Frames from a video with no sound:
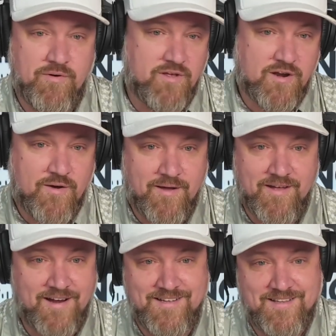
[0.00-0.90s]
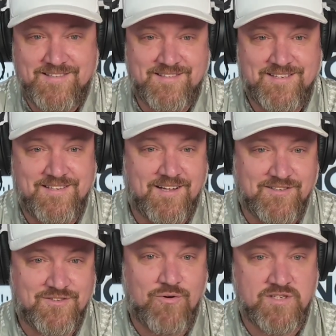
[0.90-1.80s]
I did. That's just not the
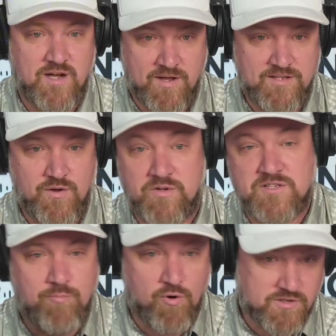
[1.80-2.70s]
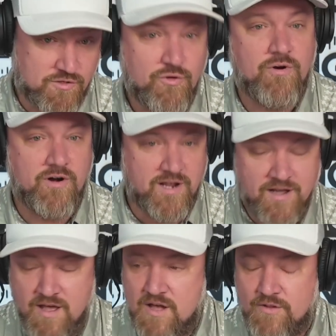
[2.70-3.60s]
stores I went to. I went to Sports Authority.
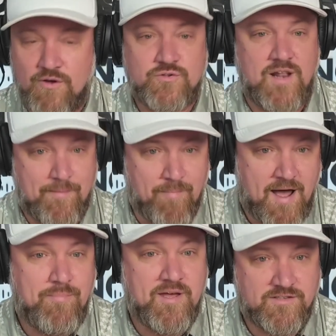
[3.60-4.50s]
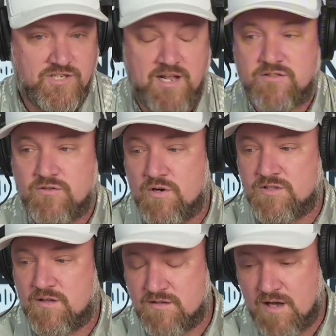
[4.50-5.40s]
Those are like my big chain stores
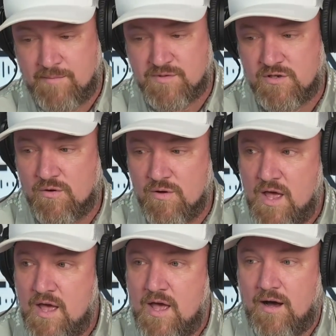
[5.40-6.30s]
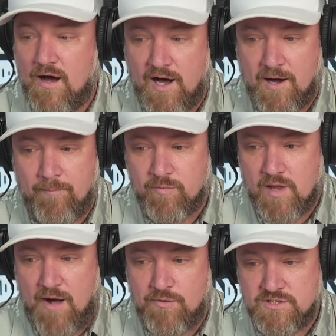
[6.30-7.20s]
at the time. So
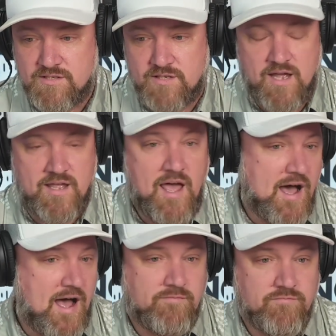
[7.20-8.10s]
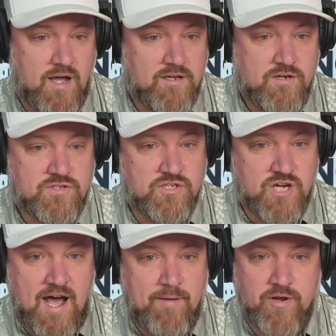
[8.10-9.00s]
I was just like, yeah, I can use a
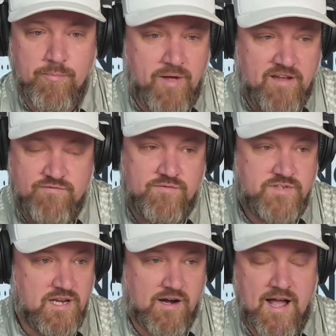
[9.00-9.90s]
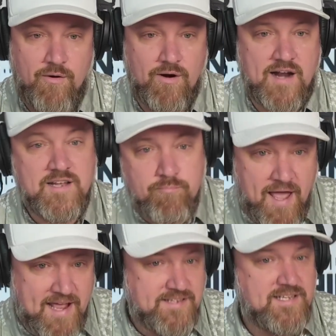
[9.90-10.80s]
job, and they're paying 15 an hour. I did
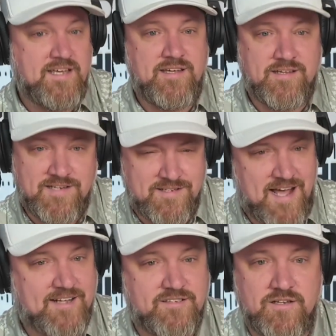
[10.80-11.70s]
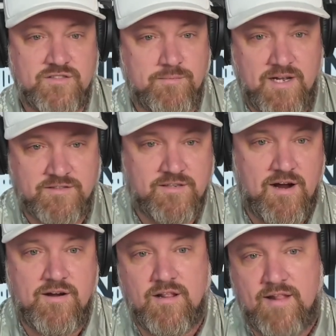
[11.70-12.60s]
painting and detasseling, so I'm not
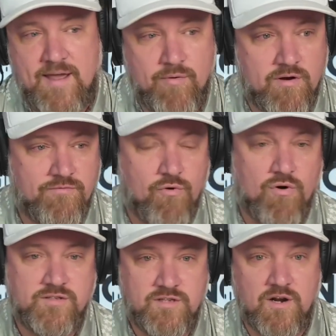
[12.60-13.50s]
scared of the labor force.